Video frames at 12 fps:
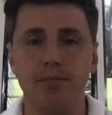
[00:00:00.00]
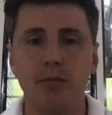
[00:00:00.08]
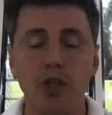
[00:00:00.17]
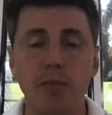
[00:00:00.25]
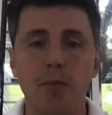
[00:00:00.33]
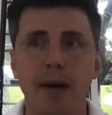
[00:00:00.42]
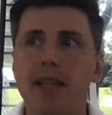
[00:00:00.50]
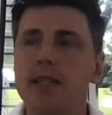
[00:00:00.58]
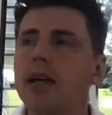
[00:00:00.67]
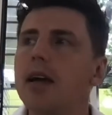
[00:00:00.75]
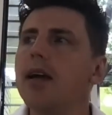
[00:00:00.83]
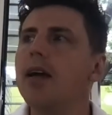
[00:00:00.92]
gym space.
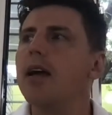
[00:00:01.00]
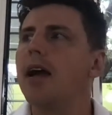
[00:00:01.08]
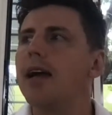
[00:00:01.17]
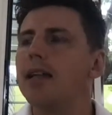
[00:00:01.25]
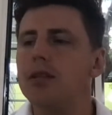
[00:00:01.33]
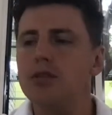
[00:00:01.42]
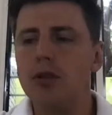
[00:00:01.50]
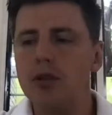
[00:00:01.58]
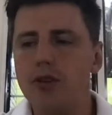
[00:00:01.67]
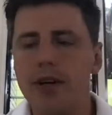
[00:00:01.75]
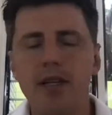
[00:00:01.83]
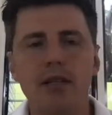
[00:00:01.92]
And there's a lot of
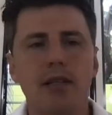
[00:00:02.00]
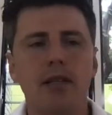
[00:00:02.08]
trainers,